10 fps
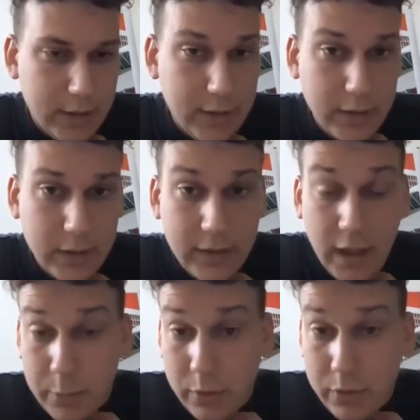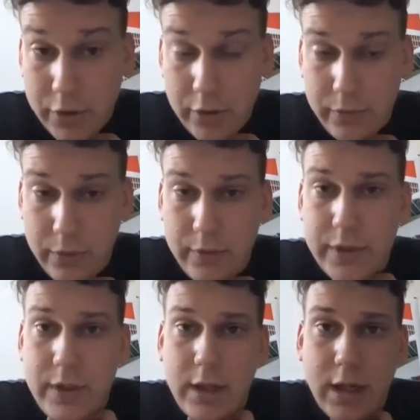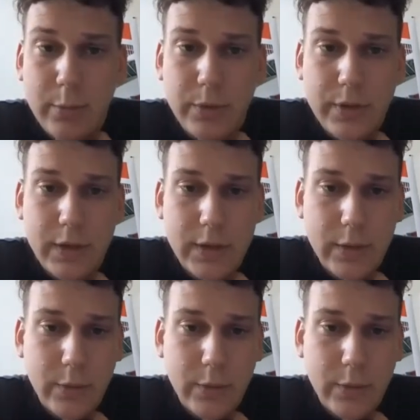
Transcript: the typology of university campuses,